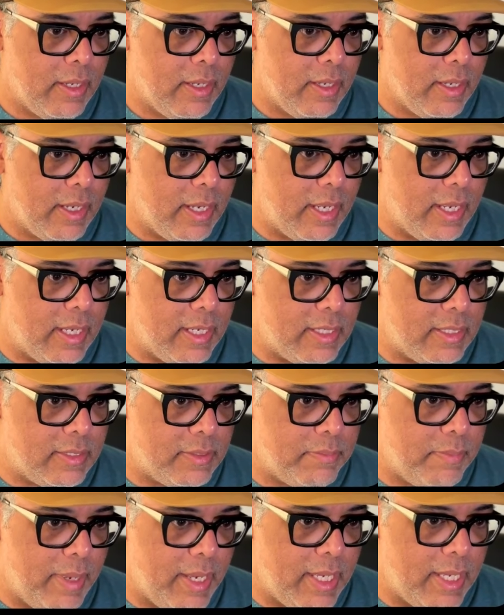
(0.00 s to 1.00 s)
is
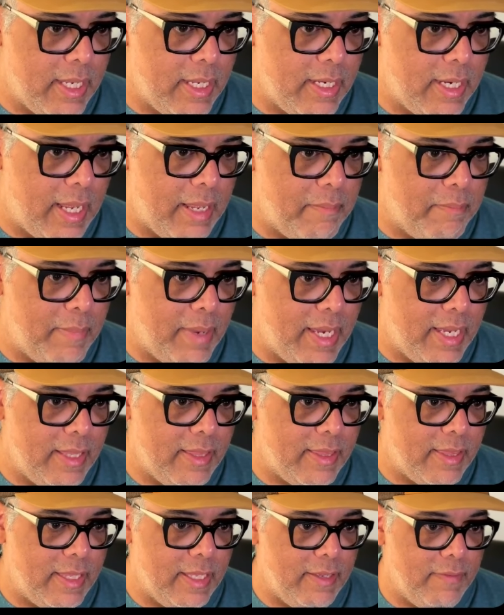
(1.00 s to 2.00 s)
making a main
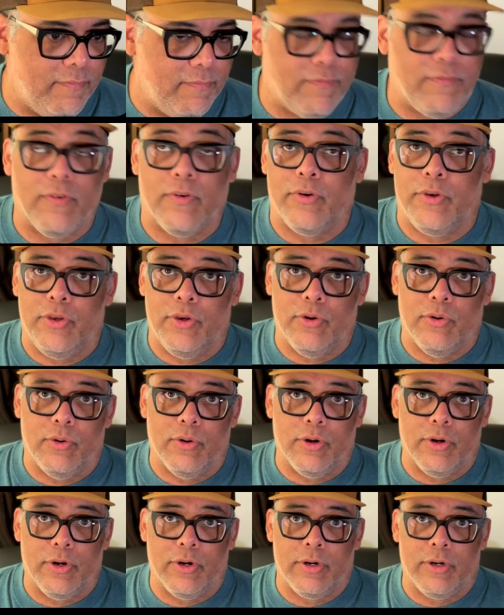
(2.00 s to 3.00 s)
theme for
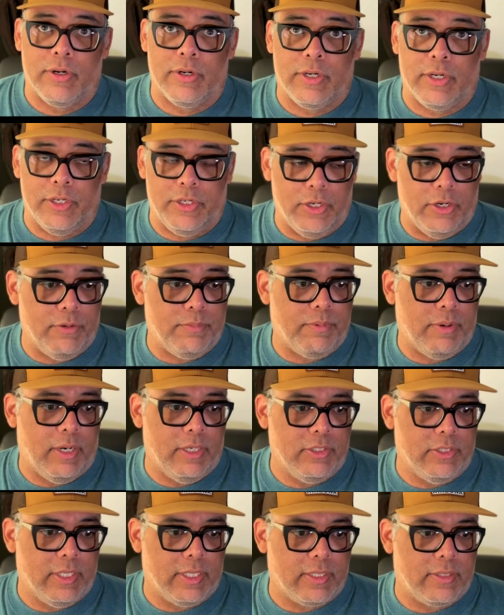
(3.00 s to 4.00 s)
your Godot
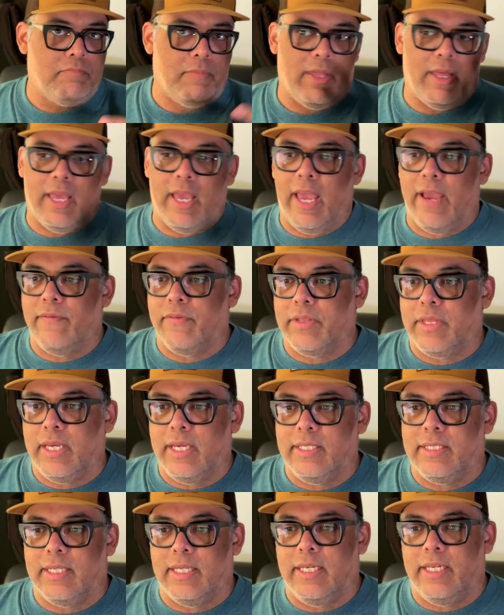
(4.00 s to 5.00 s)
project.
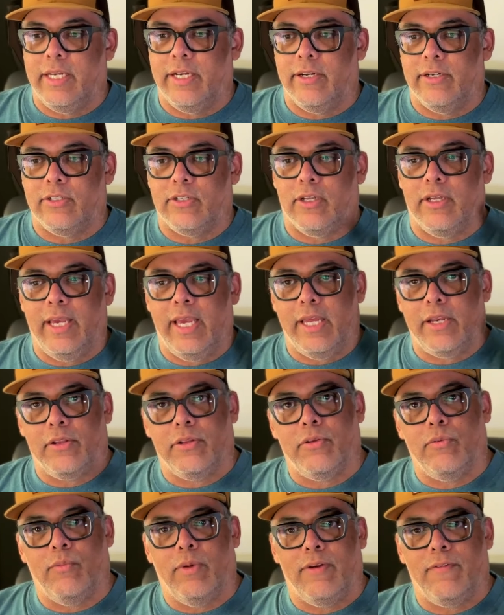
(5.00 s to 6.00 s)
Everything's in here, it's all handled
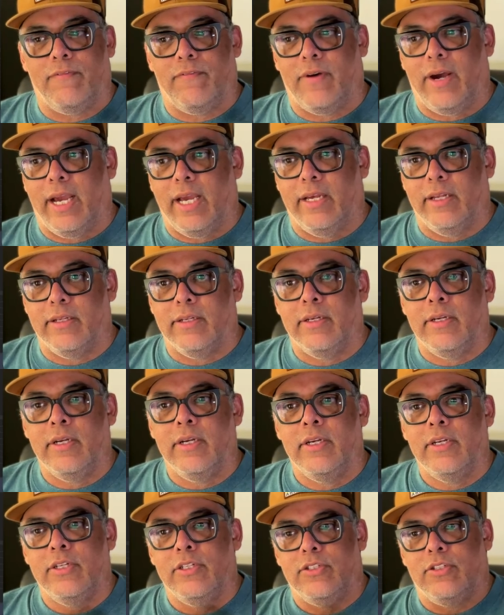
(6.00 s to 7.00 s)
in one file.
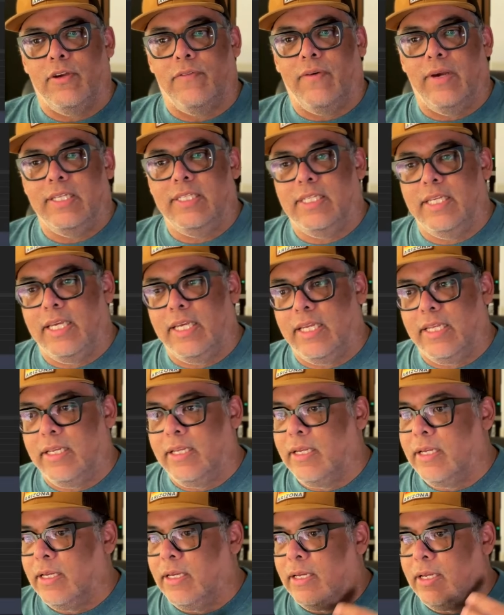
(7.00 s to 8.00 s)
So if I did,
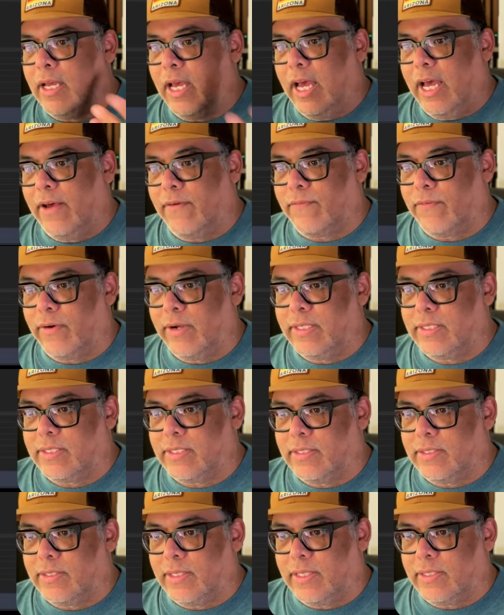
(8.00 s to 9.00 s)
for
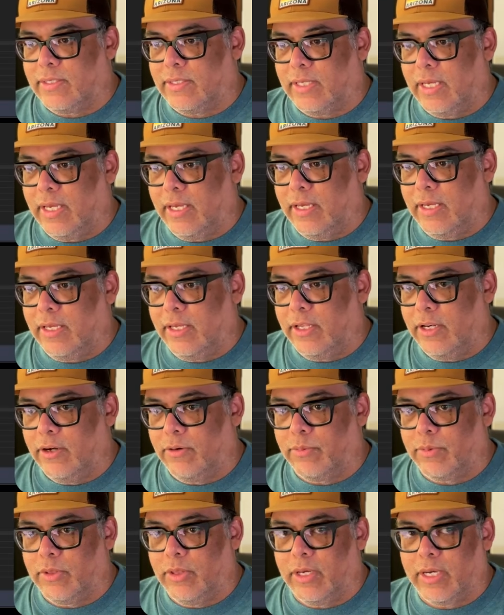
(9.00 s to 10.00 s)
instance, let's say,
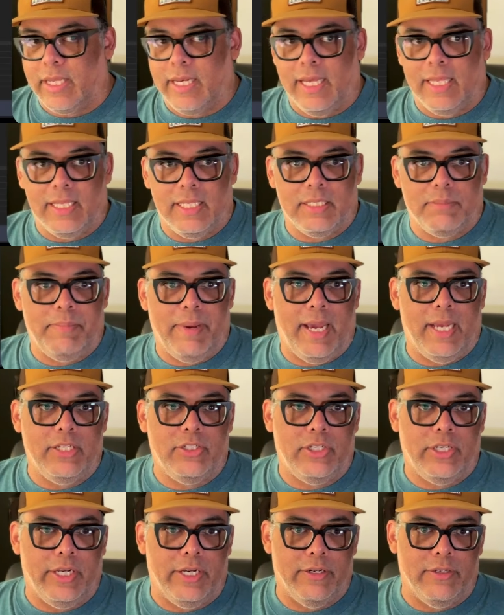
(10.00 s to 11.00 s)
we're looking at this badge
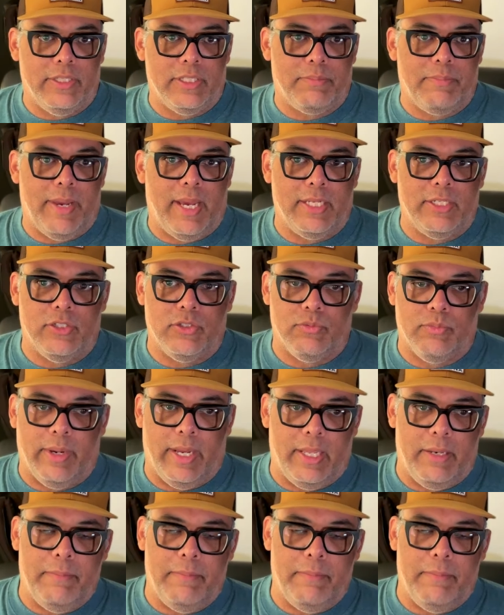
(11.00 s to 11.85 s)
here, and this badge is red,